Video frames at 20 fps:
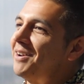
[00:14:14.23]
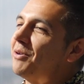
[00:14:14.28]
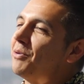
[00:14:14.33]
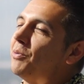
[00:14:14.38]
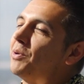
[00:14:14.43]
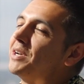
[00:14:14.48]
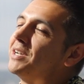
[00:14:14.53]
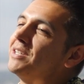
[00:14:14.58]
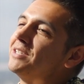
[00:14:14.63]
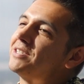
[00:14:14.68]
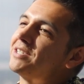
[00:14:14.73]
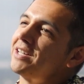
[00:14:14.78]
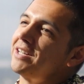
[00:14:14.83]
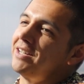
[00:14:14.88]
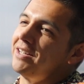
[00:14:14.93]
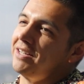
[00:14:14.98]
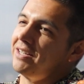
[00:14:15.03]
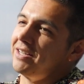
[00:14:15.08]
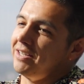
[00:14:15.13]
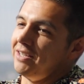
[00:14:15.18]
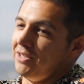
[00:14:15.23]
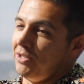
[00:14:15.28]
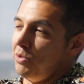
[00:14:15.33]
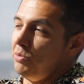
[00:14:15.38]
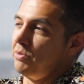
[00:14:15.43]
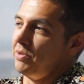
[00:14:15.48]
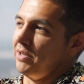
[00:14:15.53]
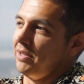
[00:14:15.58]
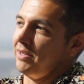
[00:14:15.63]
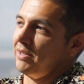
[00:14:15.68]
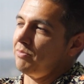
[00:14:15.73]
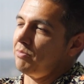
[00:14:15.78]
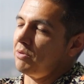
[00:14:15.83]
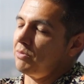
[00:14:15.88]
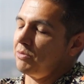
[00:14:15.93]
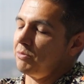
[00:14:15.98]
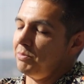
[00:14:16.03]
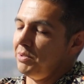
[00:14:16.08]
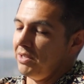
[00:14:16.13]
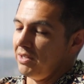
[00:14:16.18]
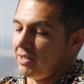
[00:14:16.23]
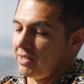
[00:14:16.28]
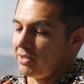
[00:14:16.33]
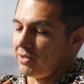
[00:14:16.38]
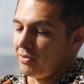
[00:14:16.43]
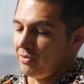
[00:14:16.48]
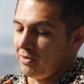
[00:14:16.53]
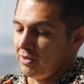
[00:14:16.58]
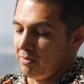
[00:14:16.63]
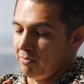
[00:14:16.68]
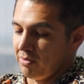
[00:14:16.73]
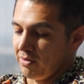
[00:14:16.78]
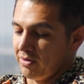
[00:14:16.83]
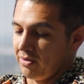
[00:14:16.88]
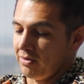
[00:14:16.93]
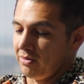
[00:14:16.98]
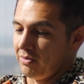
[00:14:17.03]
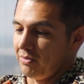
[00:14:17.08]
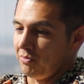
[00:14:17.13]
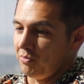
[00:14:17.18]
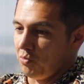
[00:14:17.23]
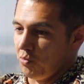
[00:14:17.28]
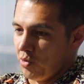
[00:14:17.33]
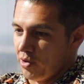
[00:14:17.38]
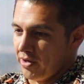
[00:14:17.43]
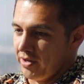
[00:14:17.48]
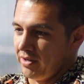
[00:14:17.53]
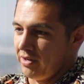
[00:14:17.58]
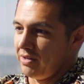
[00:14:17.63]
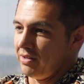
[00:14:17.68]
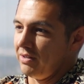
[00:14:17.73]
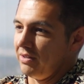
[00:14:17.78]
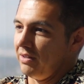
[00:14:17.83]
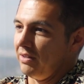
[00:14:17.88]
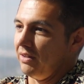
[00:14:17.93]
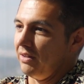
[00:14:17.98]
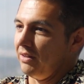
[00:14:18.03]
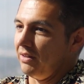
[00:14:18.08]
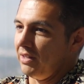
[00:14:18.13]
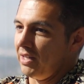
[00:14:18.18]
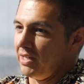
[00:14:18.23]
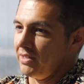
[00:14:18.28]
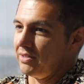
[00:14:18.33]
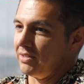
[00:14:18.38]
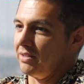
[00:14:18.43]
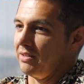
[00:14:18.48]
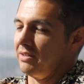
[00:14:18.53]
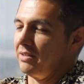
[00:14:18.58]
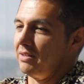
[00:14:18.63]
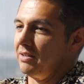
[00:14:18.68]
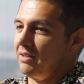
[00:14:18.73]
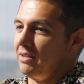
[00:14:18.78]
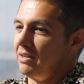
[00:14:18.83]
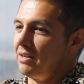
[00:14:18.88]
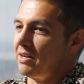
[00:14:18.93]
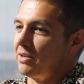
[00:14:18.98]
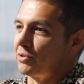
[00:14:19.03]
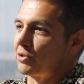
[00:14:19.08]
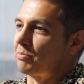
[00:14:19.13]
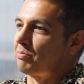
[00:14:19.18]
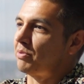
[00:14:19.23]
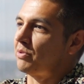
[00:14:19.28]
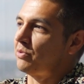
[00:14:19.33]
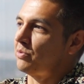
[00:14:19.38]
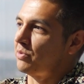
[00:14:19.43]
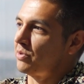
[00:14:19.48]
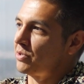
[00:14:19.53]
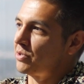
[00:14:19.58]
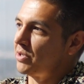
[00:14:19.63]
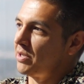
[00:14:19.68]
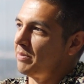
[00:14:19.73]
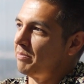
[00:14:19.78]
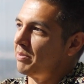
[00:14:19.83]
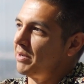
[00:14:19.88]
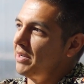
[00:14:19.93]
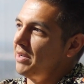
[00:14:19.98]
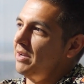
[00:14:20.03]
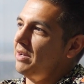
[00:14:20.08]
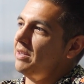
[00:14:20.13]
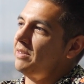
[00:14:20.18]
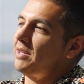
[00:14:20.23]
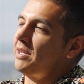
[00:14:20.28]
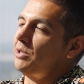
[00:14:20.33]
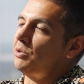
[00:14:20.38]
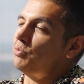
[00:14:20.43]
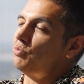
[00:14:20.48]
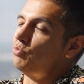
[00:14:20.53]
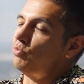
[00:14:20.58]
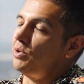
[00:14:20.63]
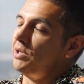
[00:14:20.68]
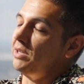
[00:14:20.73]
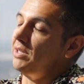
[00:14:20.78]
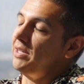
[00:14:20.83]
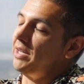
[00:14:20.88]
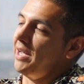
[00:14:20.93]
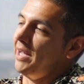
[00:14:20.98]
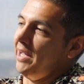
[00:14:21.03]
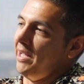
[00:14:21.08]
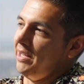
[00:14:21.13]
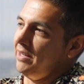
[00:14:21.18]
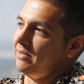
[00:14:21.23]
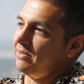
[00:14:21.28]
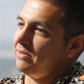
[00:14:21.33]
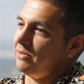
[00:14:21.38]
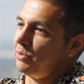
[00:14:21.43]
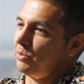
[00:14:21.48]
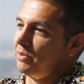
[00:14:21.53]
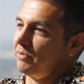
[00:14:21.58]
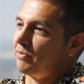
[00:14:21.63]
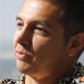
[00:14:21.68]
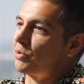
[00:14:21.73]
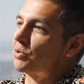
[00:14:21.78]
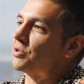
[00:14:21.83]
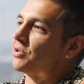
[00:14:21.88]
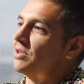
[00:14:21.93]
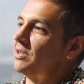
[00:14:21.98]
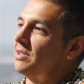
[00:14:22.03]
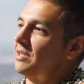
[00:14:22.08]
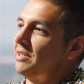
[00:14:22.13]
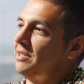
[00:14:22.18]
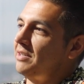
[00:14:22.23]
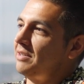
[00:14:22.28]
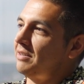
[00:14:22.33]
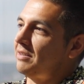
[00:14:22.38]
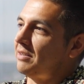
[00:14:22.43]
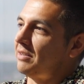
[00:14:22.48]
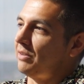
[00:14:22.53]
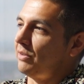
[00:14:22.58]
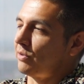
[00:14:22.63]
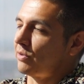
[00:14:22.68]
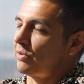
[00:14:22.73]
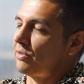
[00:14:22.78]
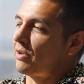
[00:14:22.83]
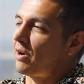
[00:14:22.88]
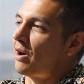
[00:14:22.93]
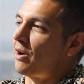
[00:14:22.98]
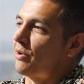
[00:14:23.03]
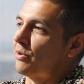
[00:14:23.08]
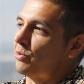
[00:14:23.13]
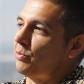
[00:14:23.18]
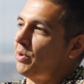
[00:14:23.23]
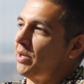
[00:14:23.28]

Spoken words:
What is like, you think, what would be like your number one lesson in entrepreneurship that you really had to, unfortunately, learn the hard